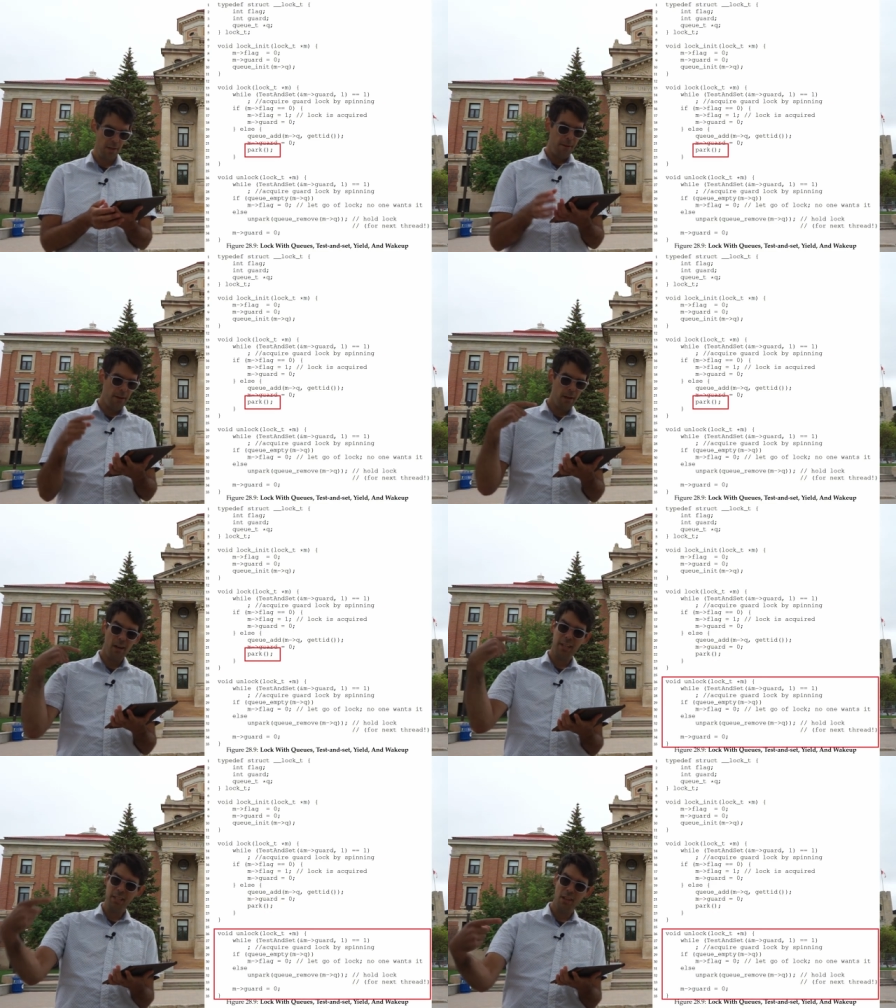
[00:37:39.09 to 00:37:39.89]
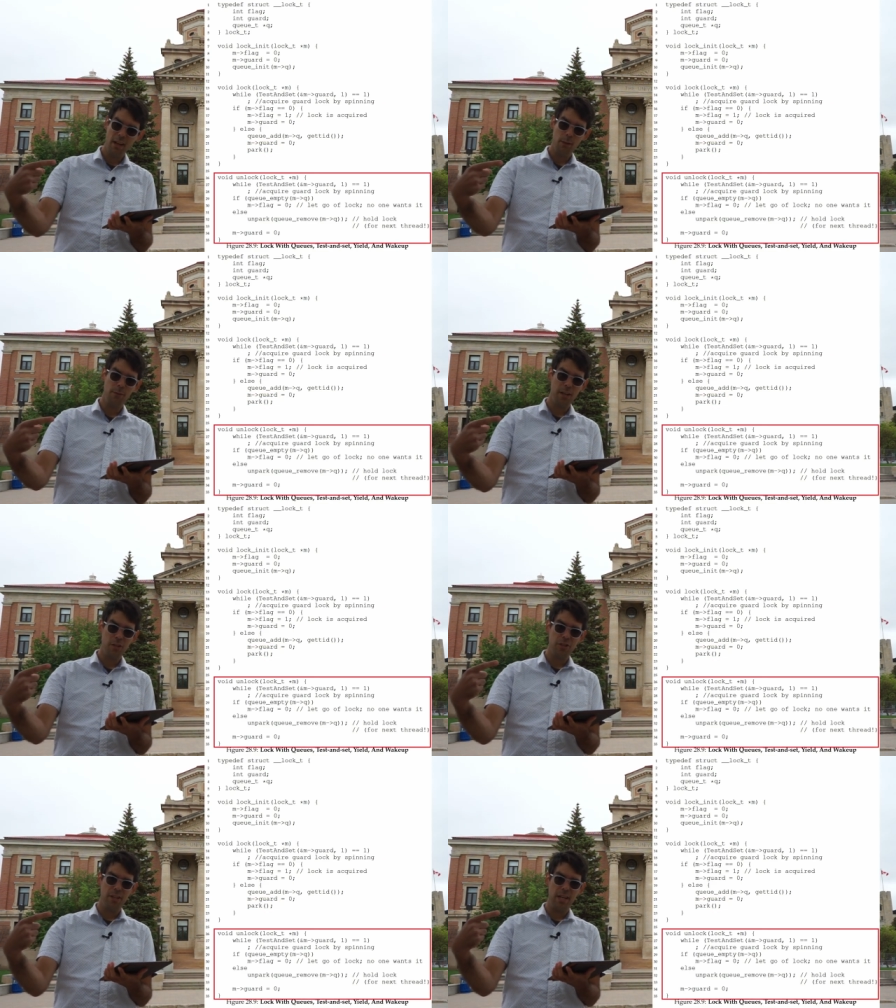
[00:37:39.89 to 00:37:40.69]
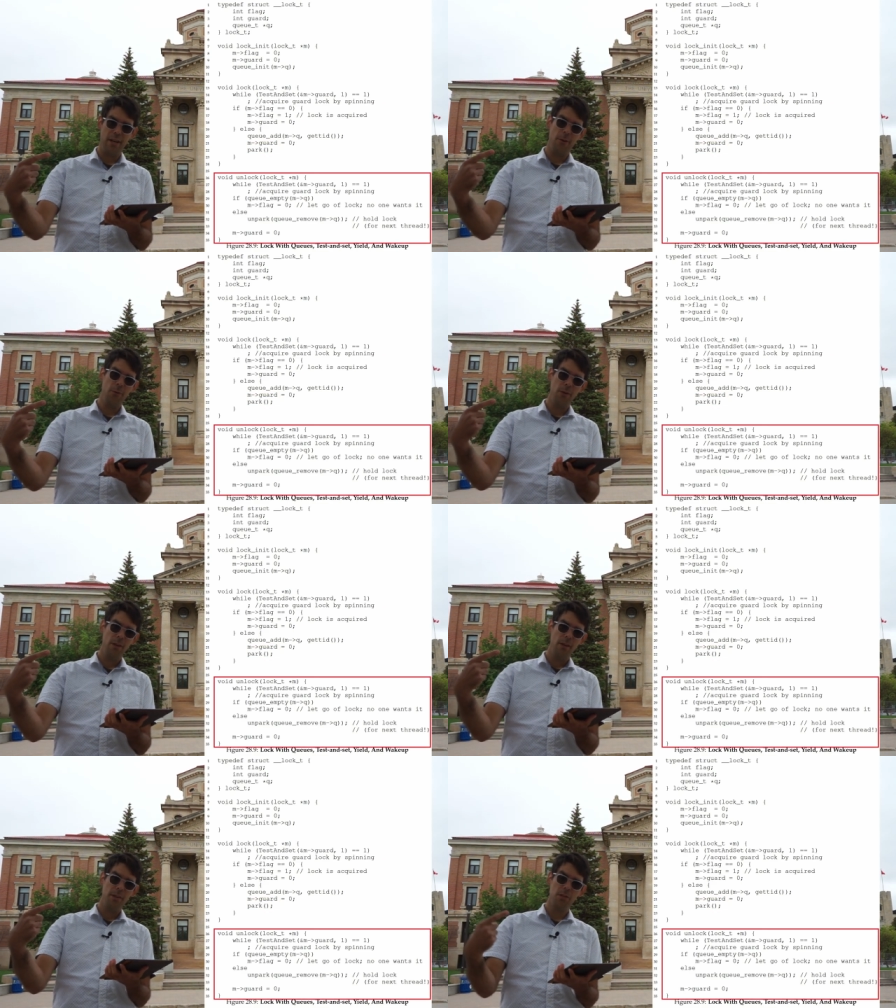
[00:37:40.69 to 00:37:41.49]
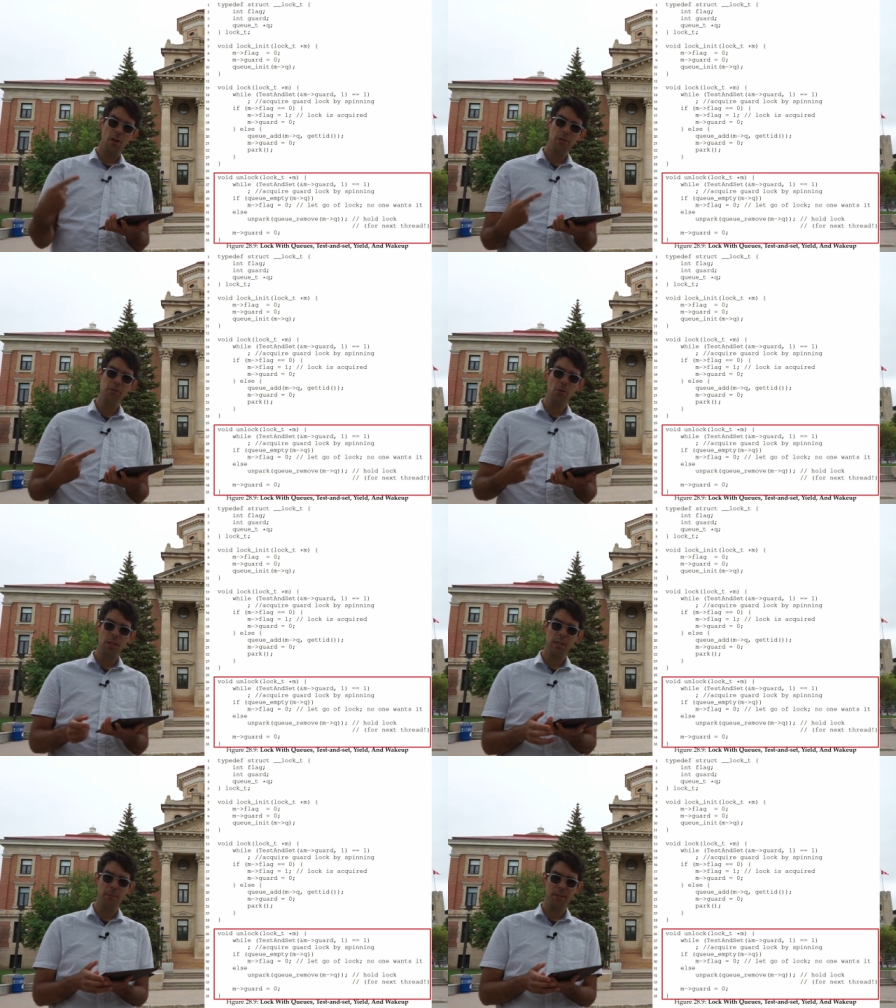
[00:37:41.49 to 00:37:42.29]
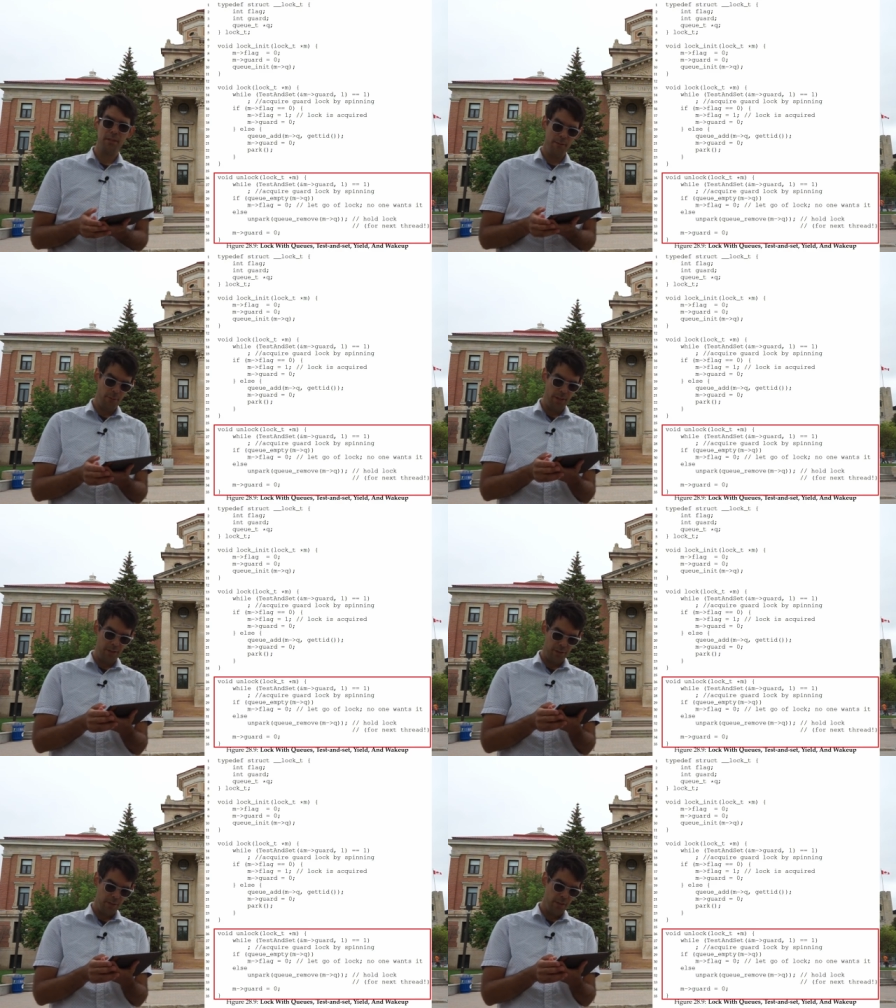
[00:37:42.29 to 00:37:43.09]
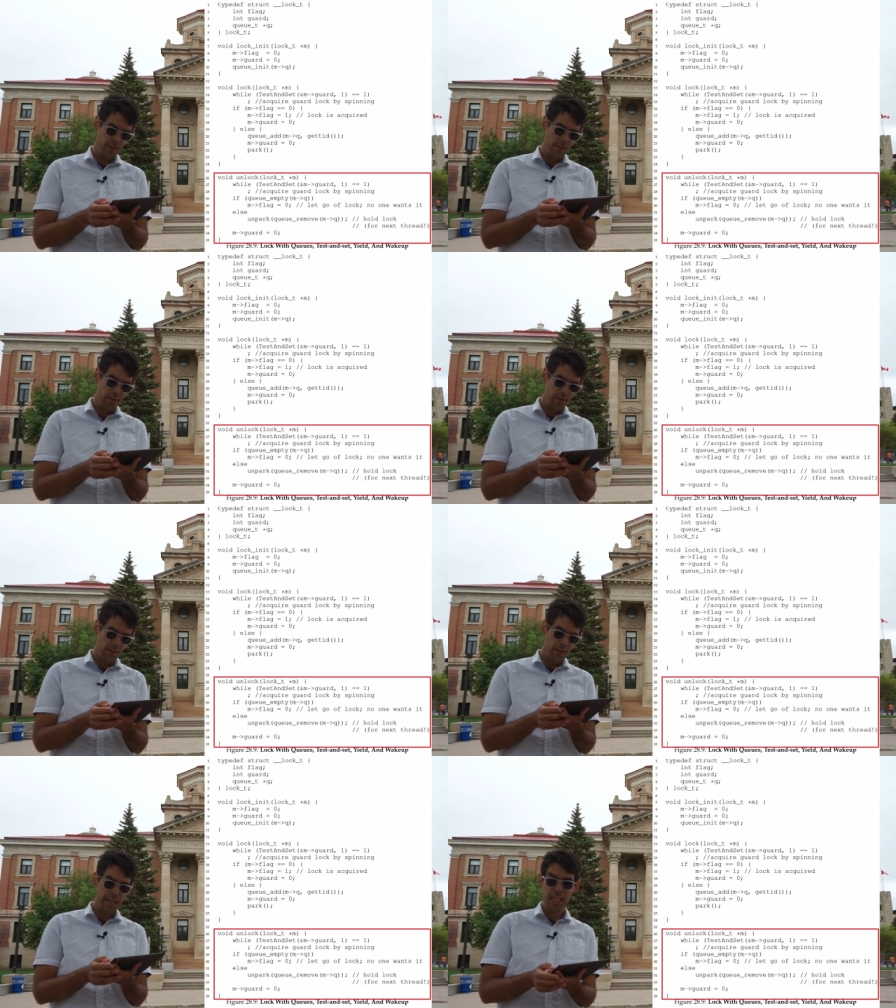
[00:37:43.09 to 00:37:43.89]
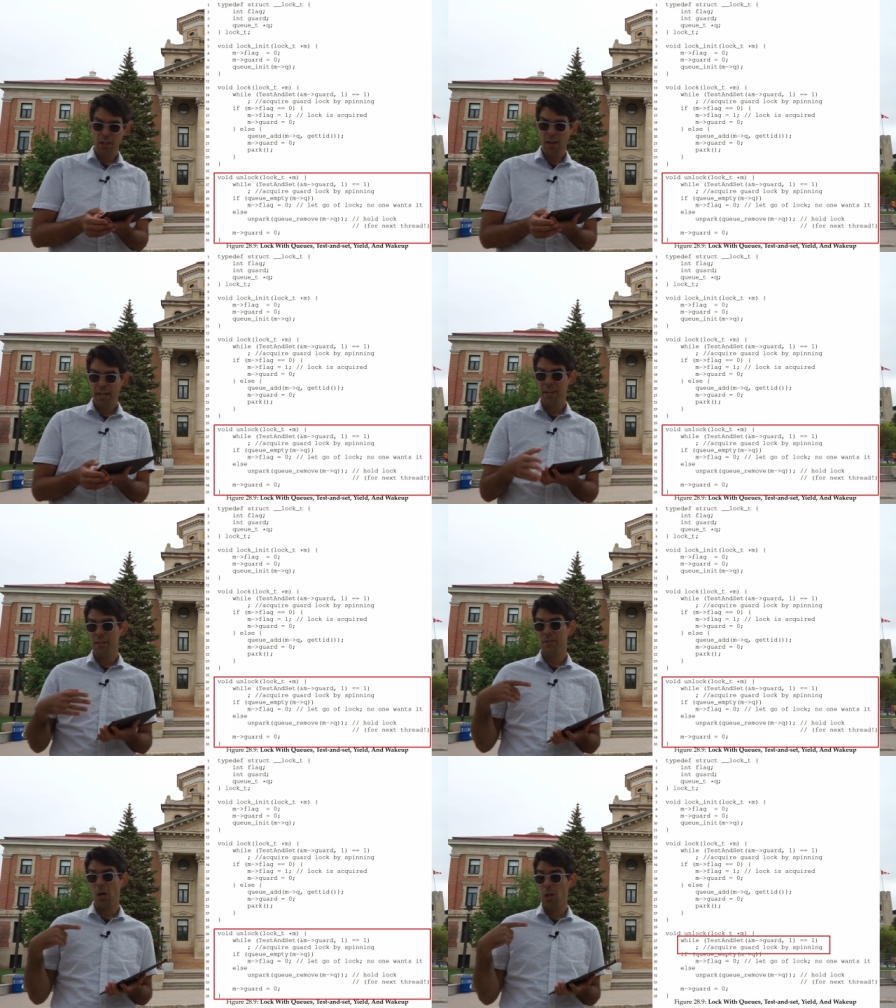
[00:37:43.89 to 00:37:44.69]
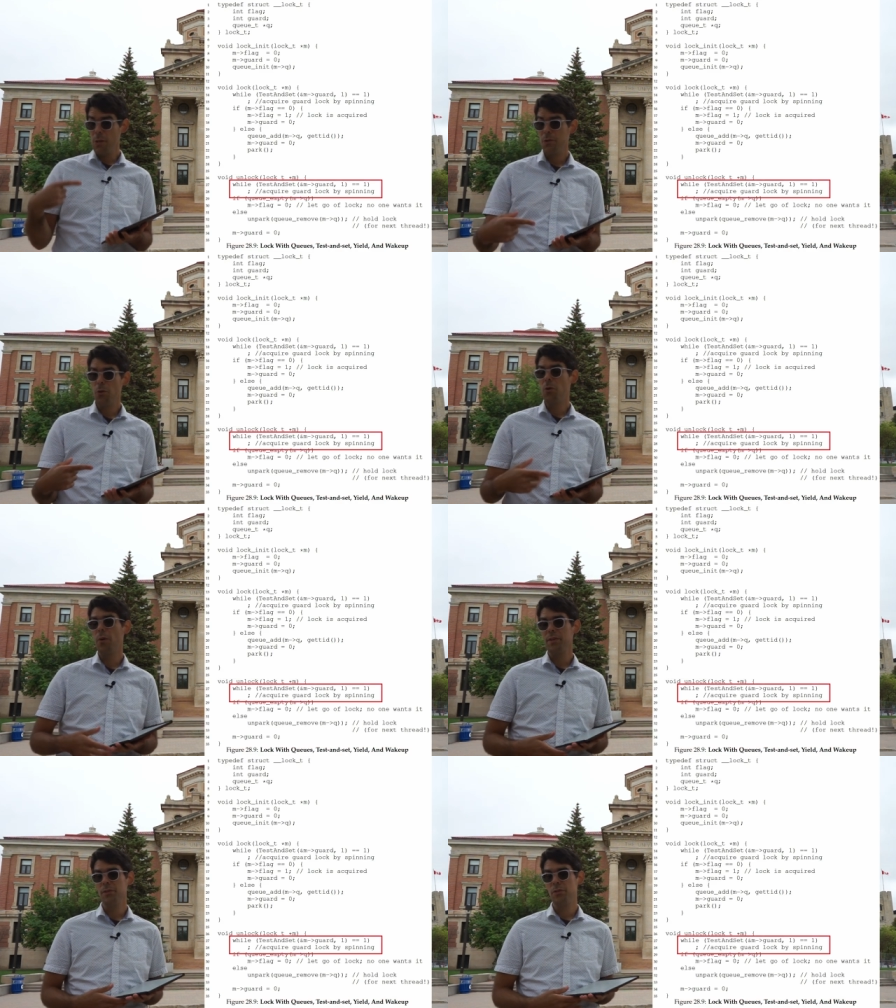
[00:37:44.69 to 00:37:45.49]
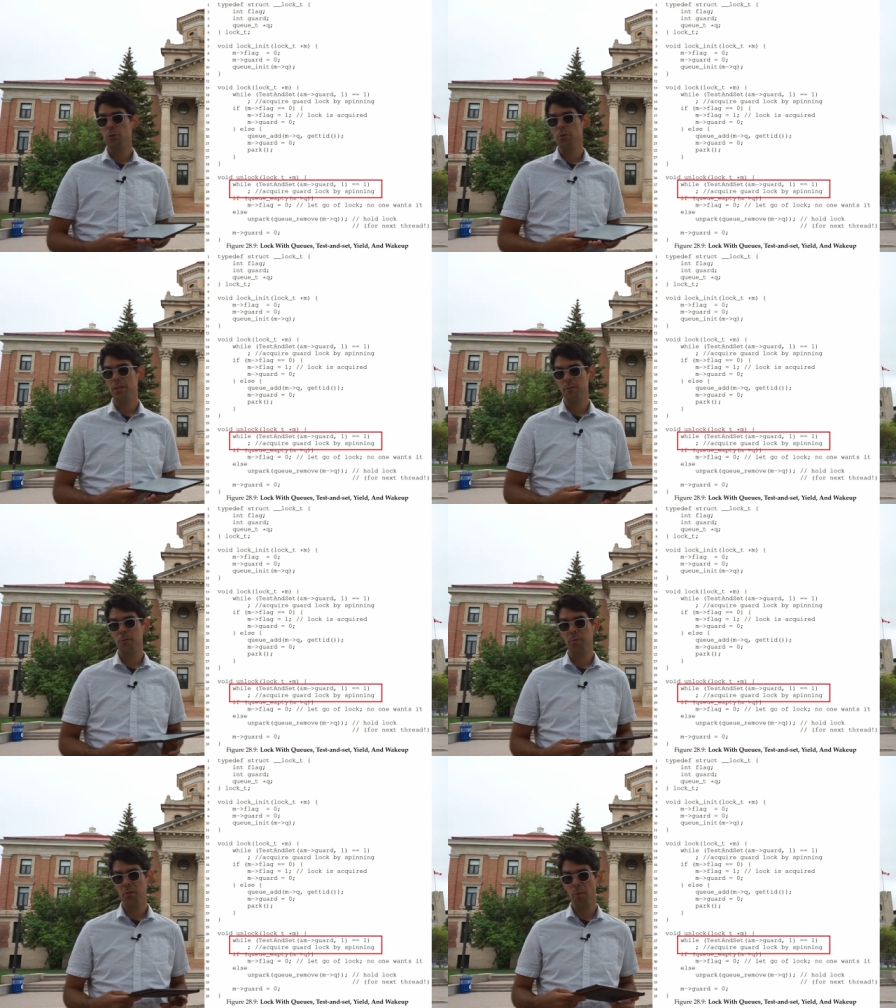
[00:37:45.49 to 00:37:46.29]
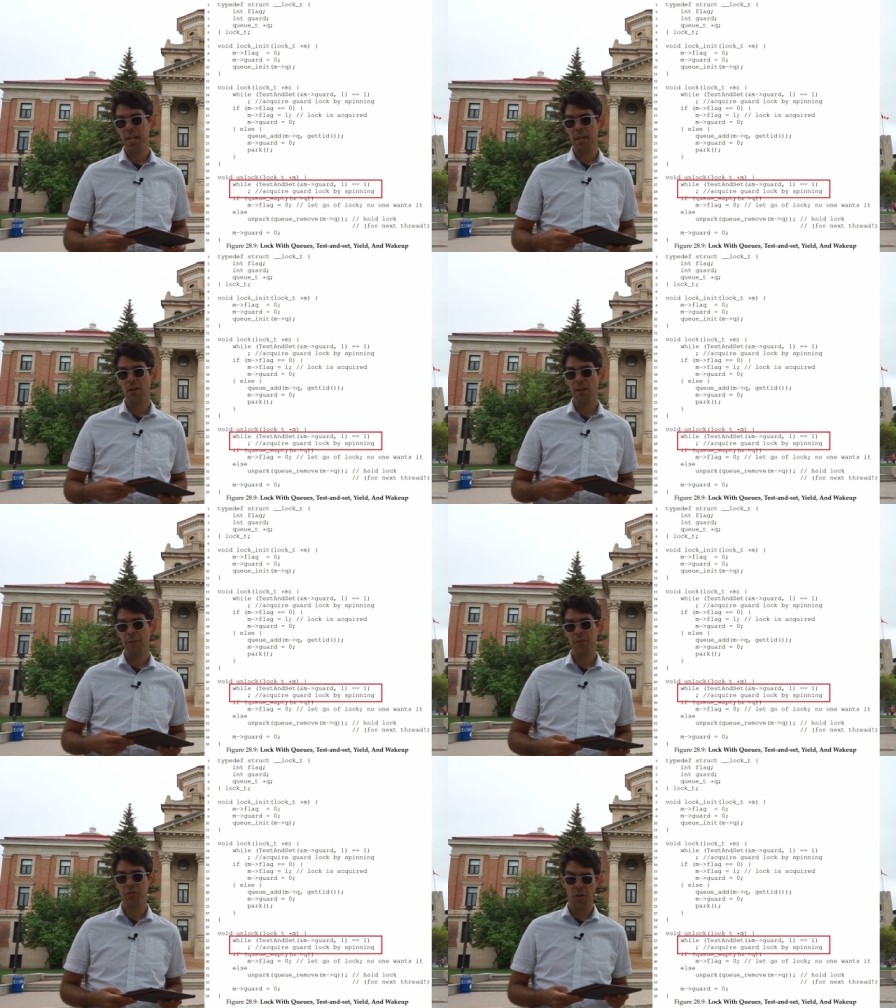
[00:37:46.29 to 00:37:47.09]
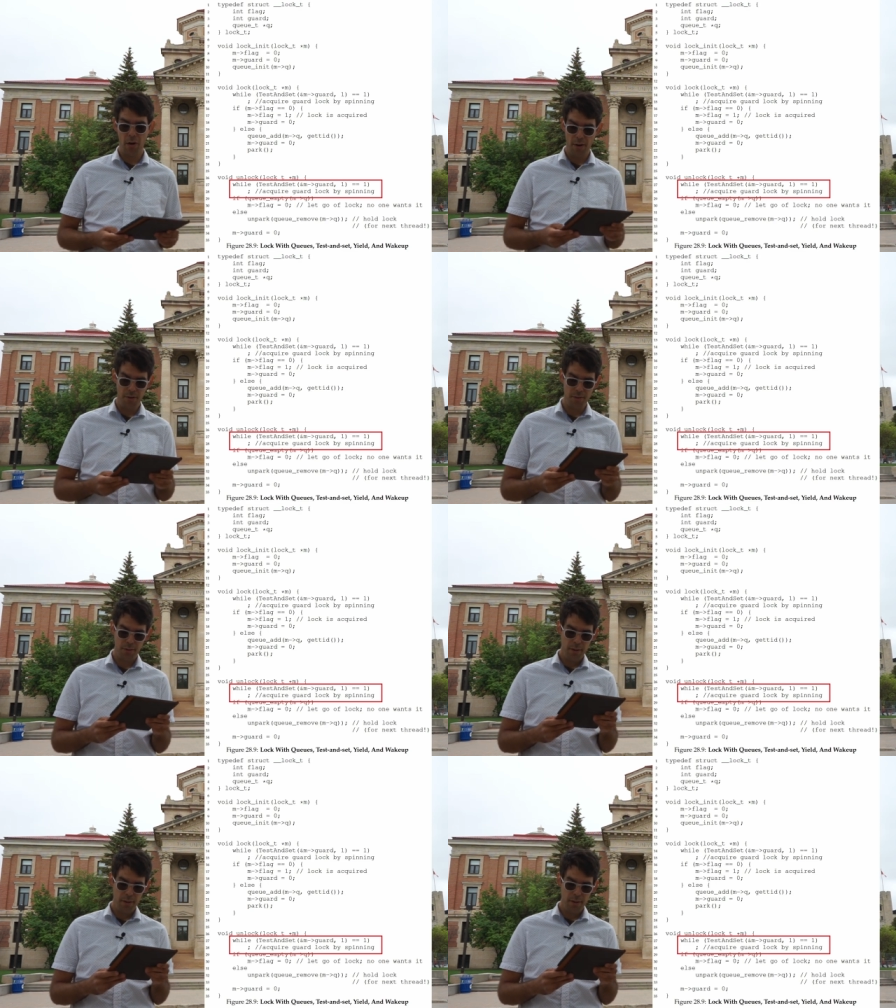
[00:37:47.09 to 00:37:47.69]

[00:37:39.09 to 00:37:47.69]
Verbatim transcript: The unlock function now is also a little bit different. Unlock is also going to do some spin waiting on this guard.